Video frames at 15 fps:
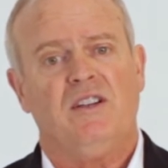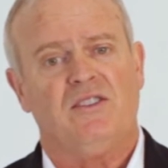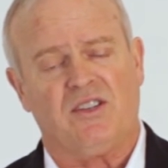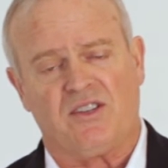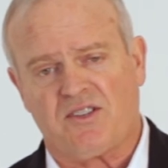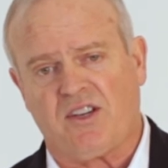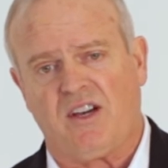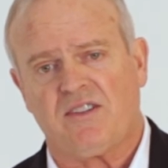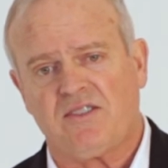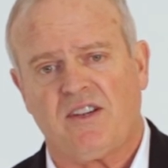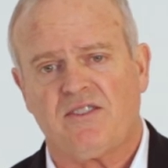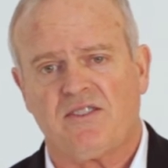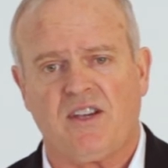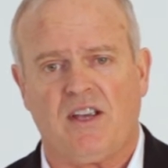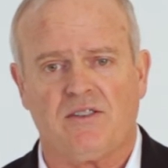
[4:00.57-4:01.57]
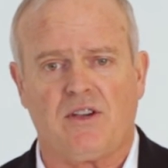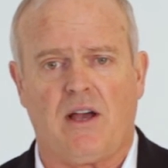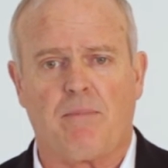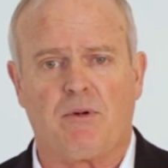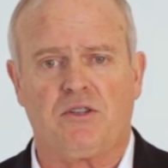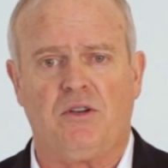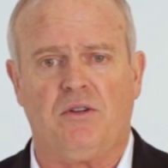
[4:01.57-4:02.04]
discussing sales
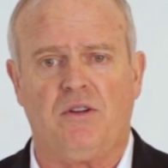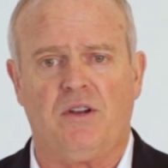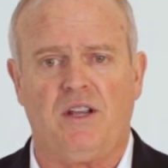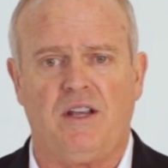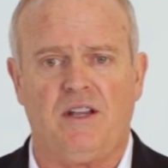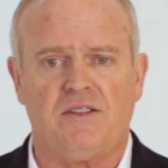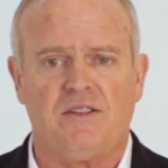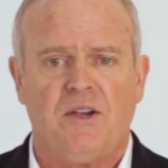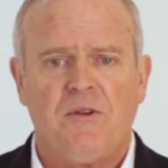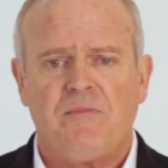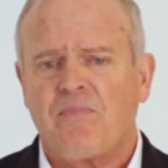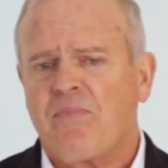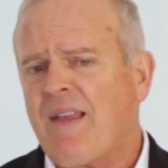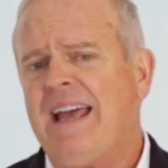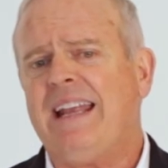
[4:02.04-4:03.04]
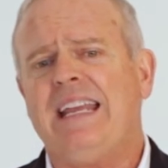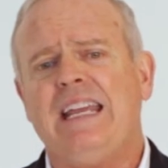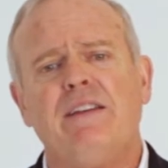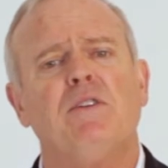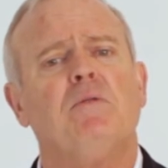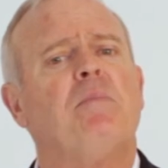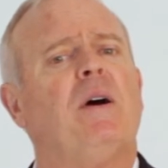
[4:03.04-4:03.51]
opportunities, and
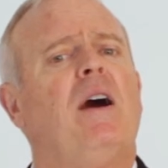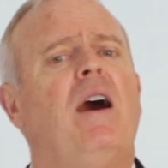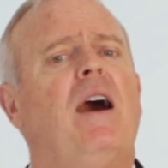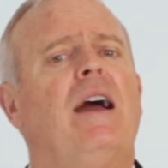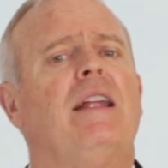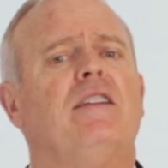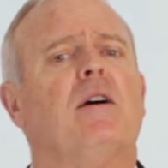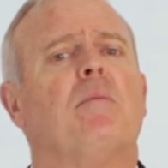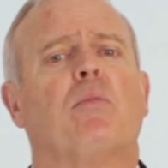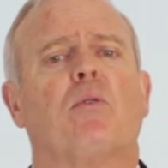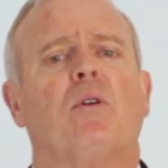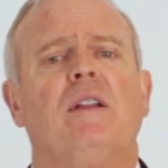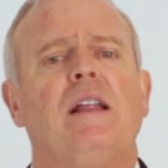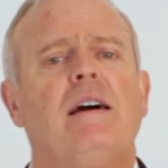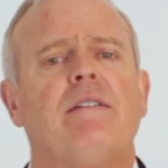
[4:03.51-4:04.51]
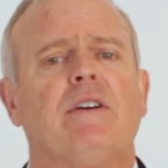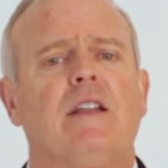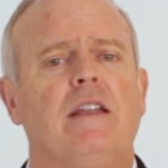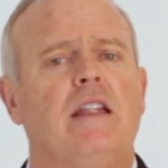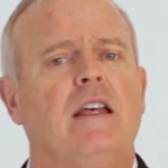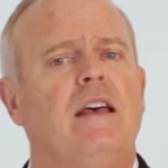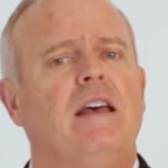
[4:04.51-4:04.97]
even behind number
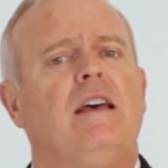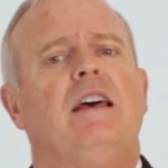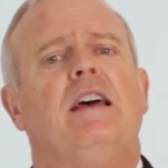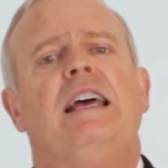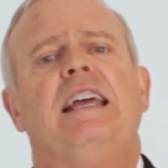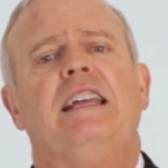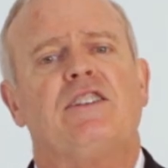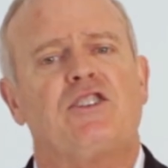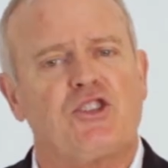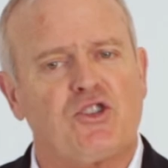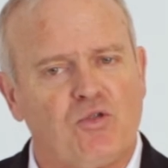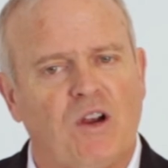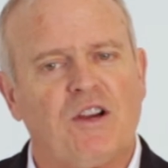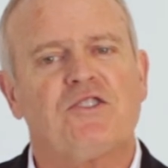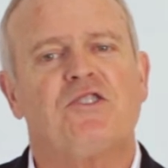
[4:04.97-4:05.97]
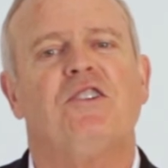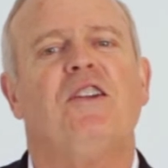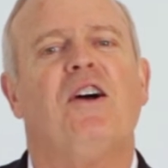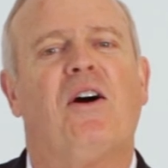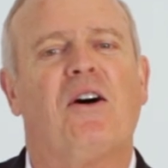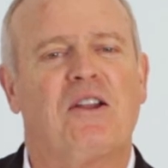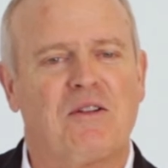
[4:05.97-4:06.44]
11, instruction
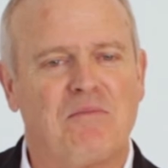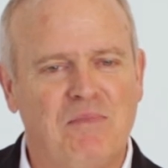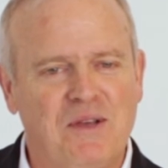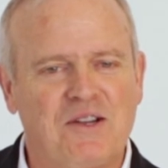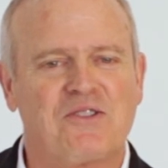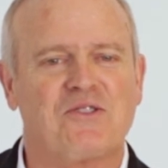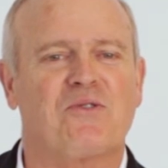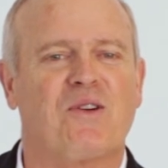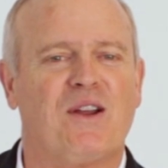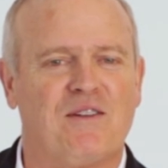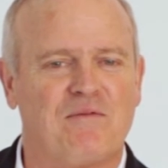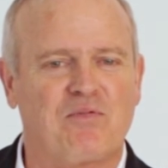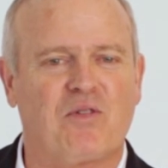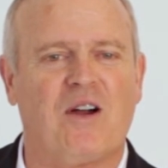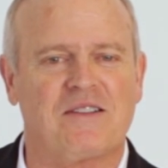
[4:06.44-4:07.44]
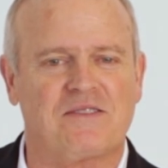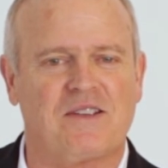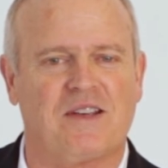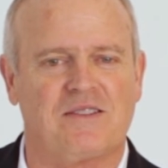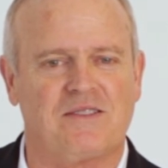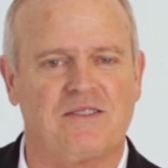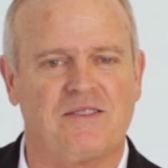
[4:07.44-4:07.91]
on administrative
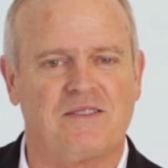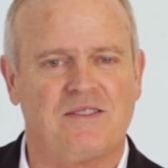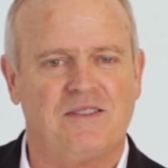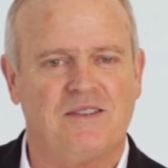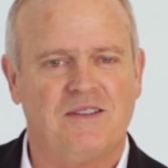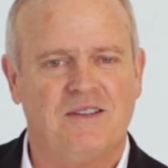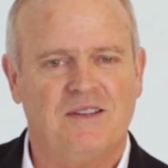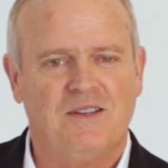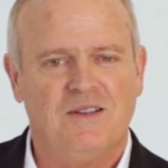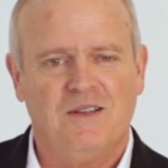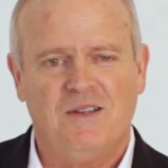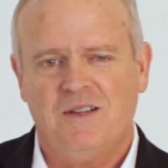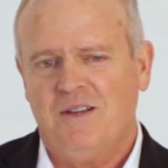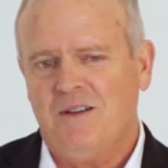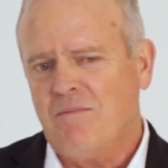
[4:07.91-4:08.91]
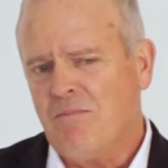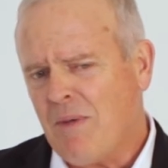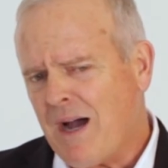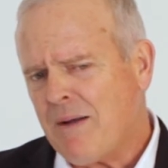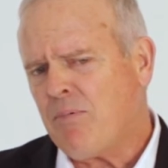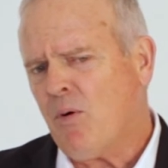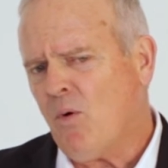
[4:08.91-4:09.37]
processes. My
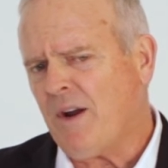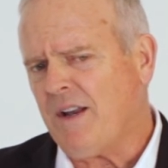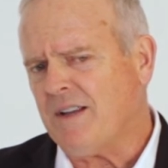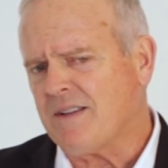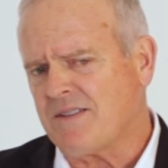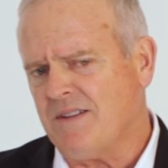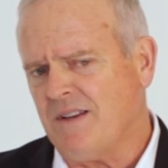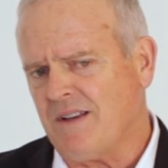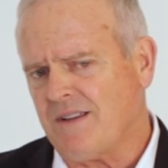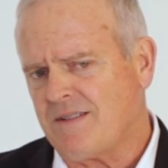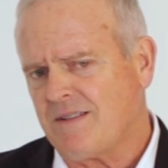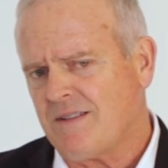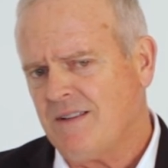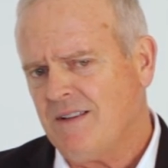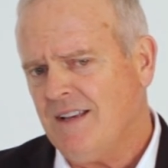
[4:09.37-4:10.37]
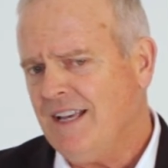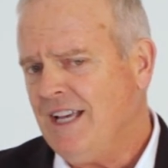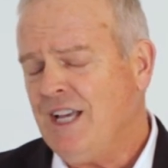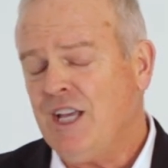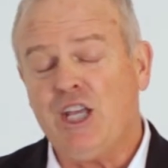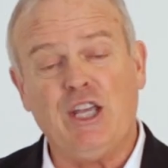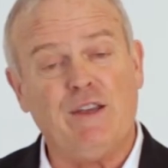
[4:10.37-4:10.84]
point is this:
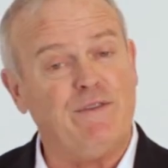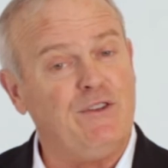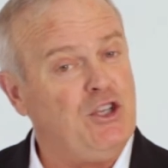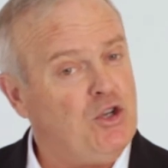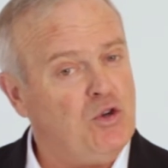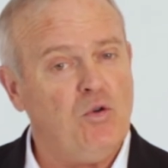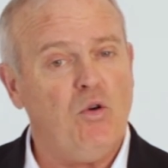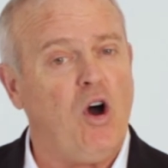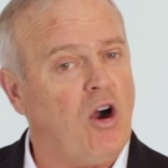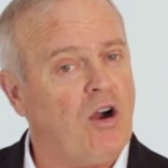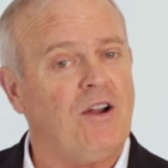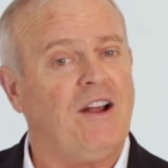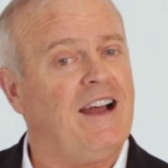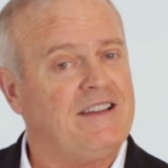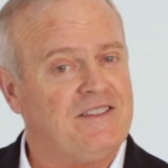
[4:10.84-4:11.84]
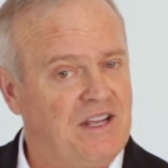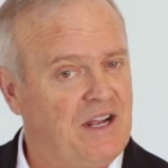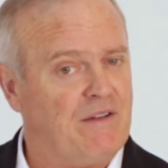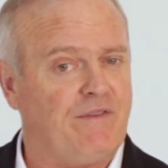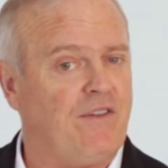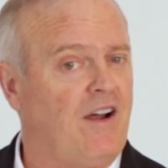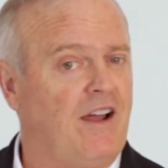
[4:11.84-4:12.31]
if you aren't
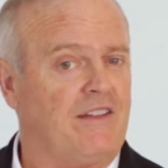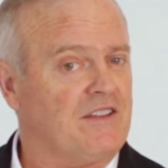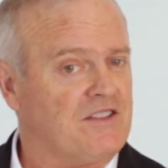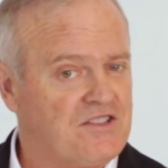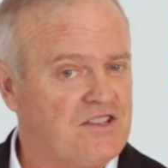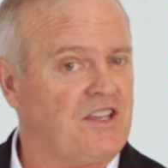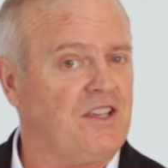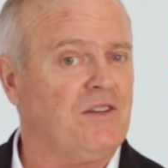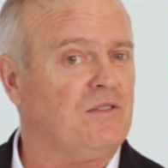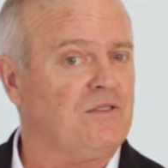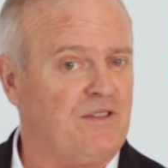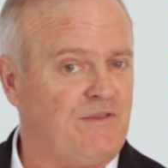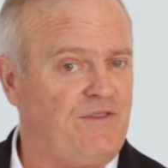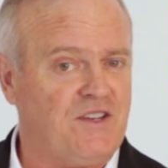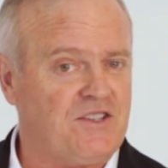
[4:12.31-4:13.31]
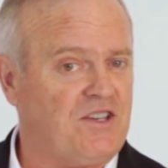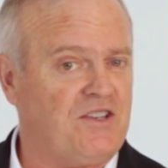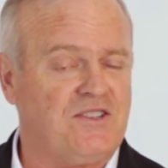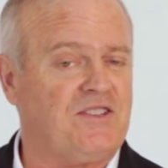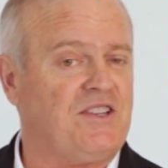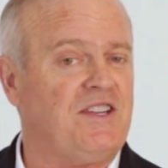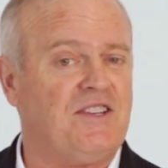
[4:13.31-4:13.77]
identifying the skill
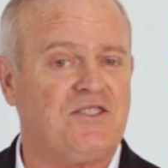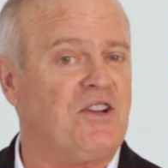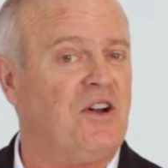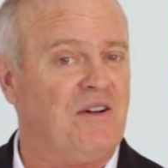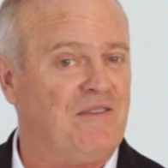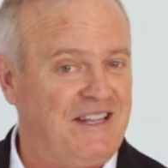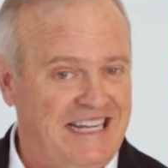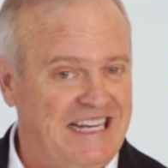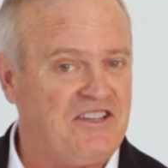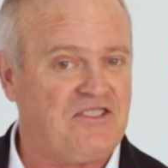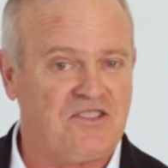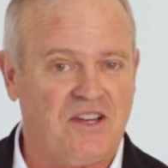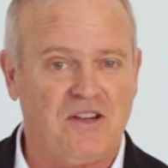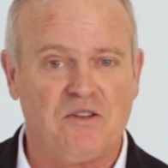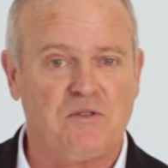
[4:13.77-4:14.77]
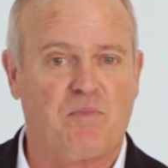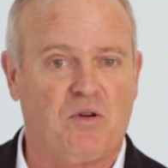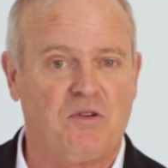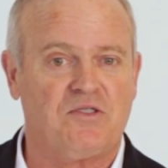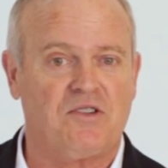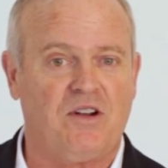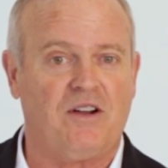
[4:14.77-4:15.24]
deficiencies of each
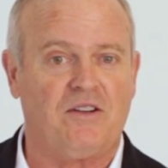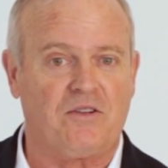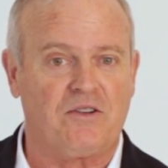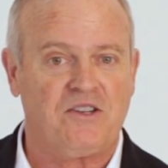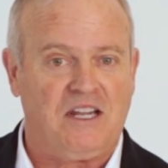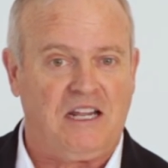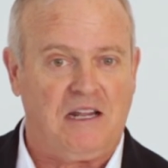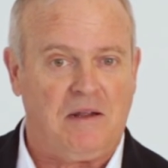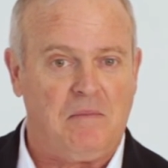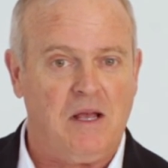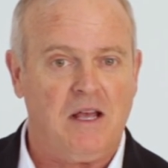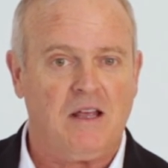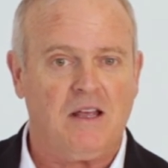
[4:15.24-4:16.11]
salesperson on your team,